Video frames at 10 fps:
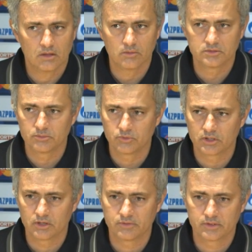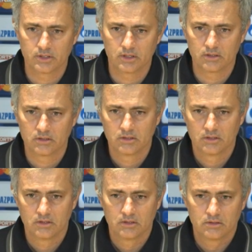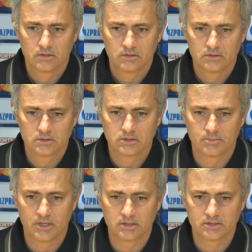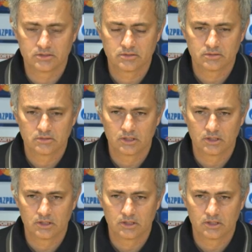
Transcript: our team recovered the balance,